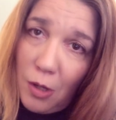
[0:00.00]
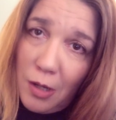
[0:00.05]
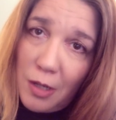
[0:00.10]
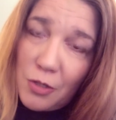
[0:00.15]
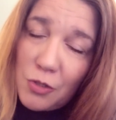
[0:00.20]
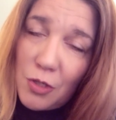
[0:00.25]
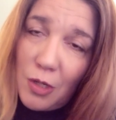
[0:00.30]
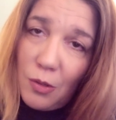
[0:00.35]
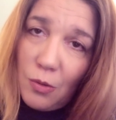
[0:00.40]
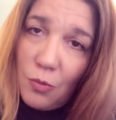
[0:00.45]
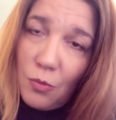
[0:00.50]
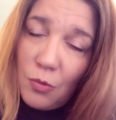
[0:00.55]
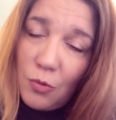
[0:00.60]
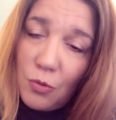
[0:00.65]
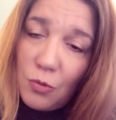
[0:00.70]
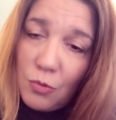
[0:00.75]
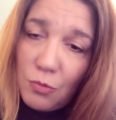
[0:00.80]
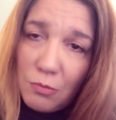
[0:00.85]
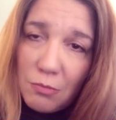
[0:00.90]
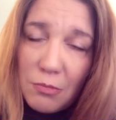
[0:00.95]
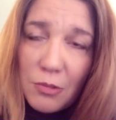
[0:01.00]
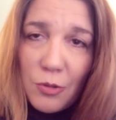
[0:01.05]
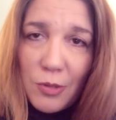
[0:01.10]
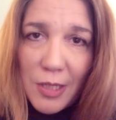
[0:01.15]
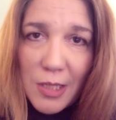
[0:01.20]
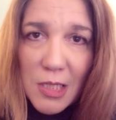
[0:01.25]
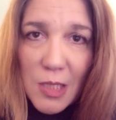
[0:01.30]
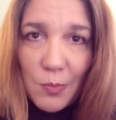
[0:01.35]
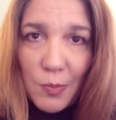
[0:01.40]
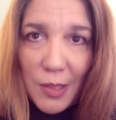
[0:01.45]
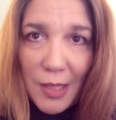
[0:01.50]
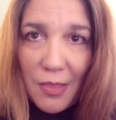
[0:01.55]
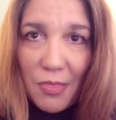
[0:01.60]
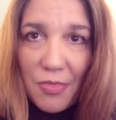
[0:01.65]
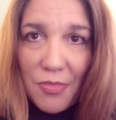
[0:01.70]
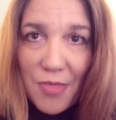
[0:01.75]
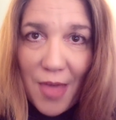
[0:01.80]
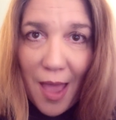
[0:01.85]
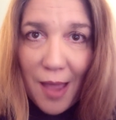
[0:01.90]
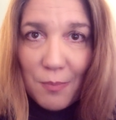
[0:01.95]
So you need to be
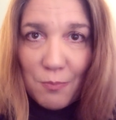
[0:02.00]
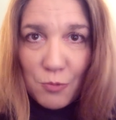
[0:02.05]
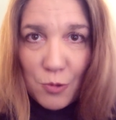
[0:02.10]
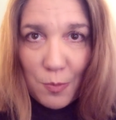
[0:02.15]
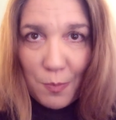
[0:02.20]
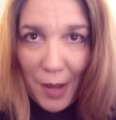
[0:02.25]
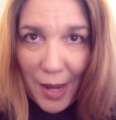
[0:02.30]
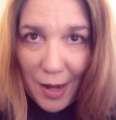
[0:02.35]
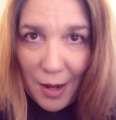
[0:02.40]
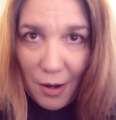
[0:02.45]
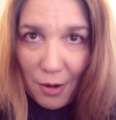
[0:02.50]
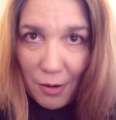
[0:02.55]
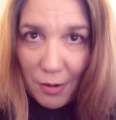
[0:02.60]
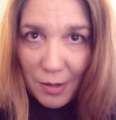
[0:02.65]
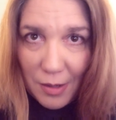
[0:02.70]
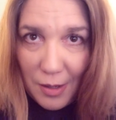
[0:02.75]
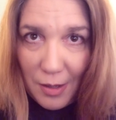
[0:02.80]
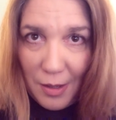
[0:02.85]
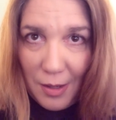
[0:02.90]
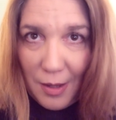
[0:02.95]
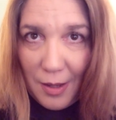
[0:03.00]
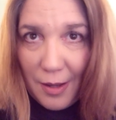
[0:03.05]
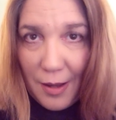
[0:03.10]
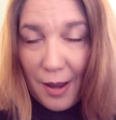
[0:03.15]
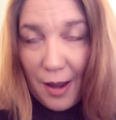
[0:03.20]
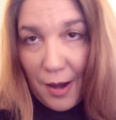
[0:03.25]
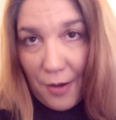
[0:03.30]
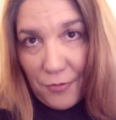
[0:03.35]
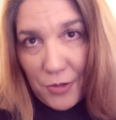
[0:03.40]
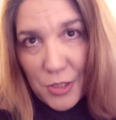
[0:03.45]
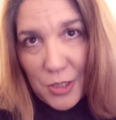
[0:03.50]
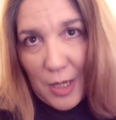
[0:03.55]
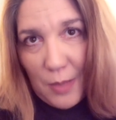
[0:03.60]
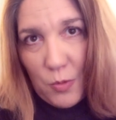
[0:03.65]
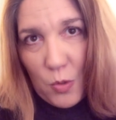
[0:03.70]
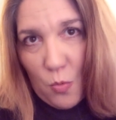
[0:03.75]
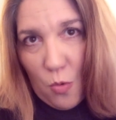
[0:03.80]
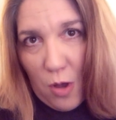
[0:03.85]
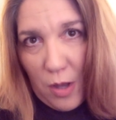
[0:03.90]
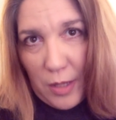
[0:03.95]
that prepared every time you
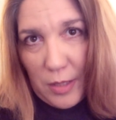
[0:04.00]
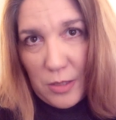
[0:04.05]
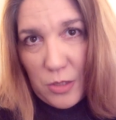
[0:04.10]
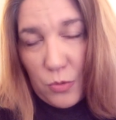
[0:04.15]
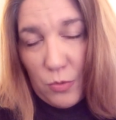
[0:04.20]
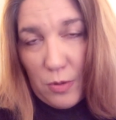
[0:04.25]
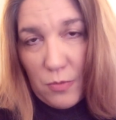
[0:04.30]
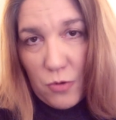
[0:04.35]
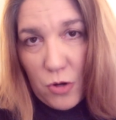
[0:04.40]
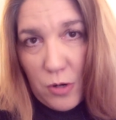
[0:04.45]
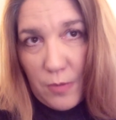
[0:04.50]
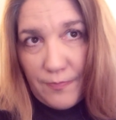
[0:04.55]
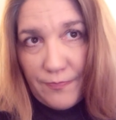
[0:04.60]
walk into a room.